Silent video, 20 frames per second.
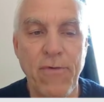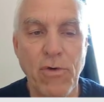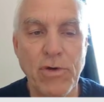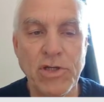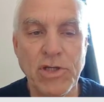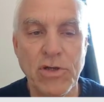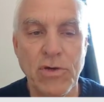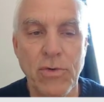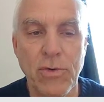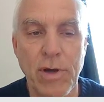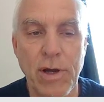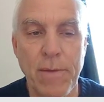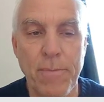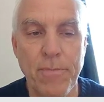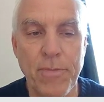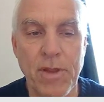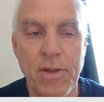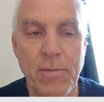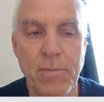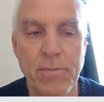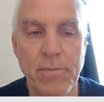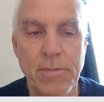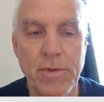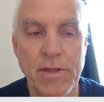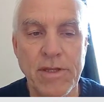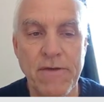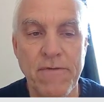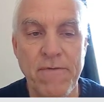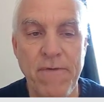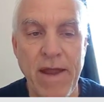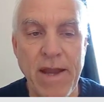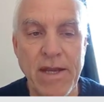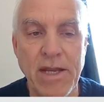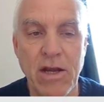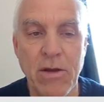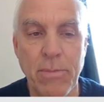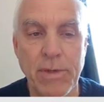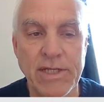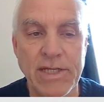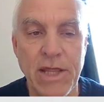forced to um, defend
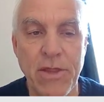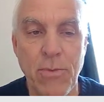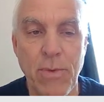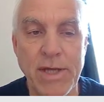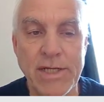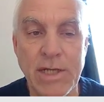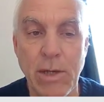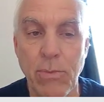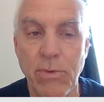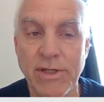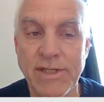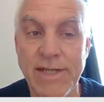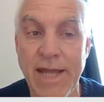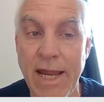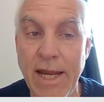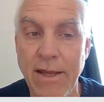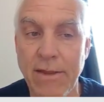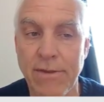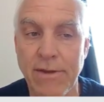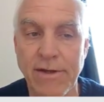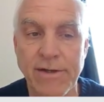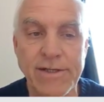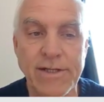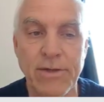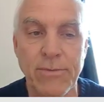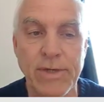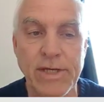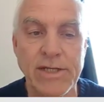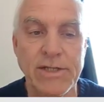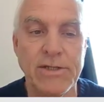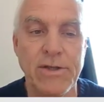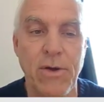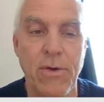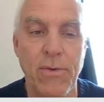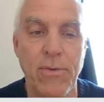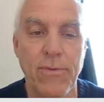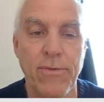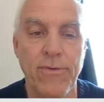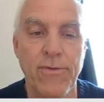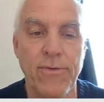here because otherwise I will take these three
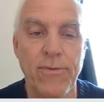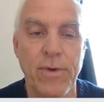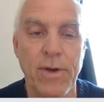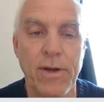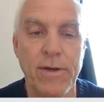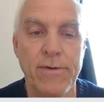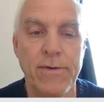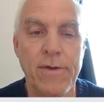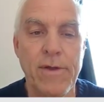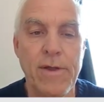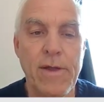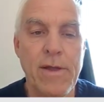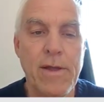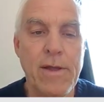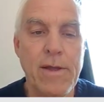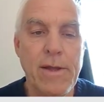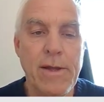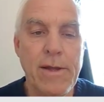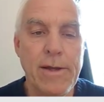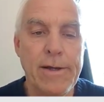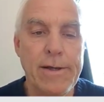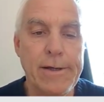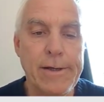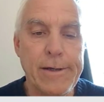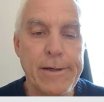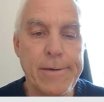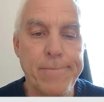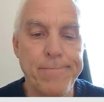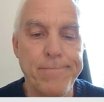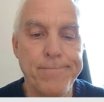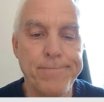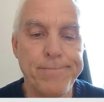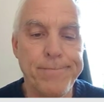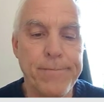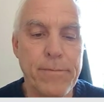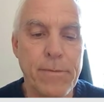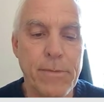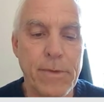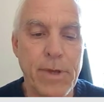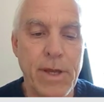stones, right? Um,
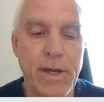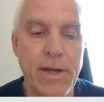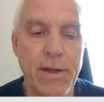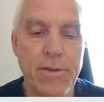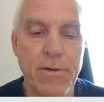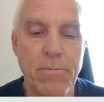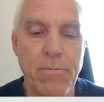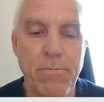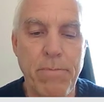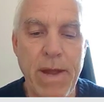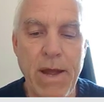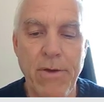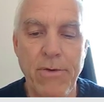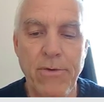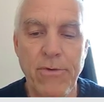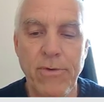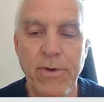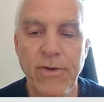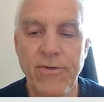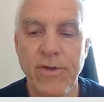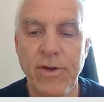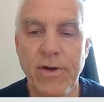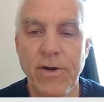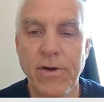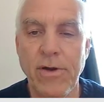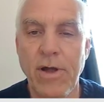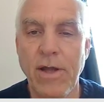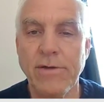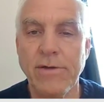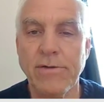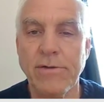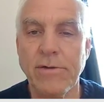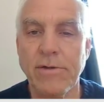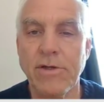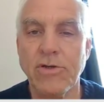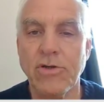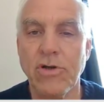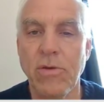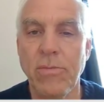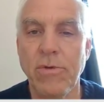any other boundaries that are not
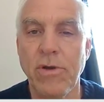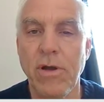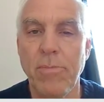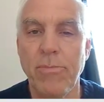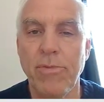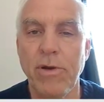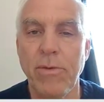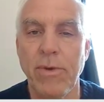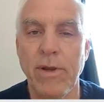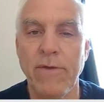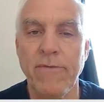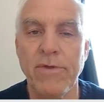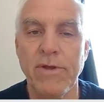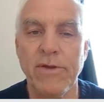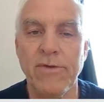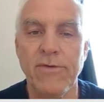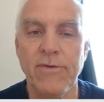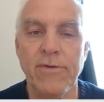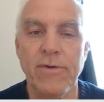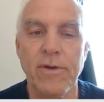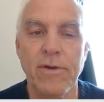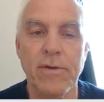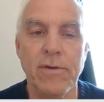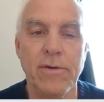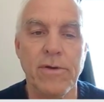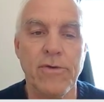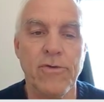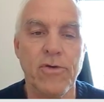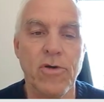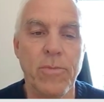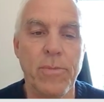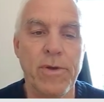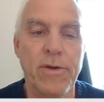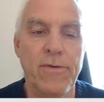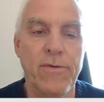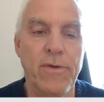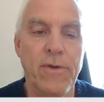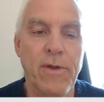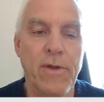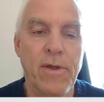determined? Not pretty well, everything's uh,
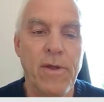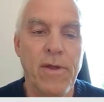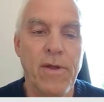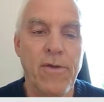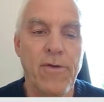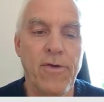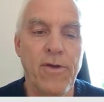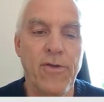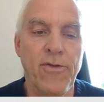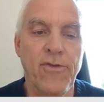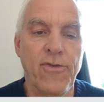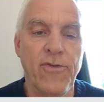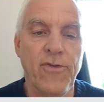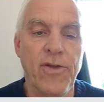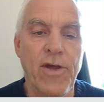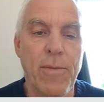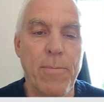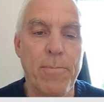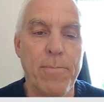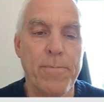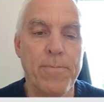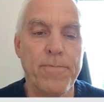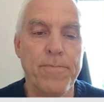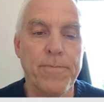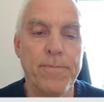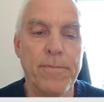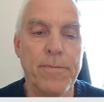determined. Just some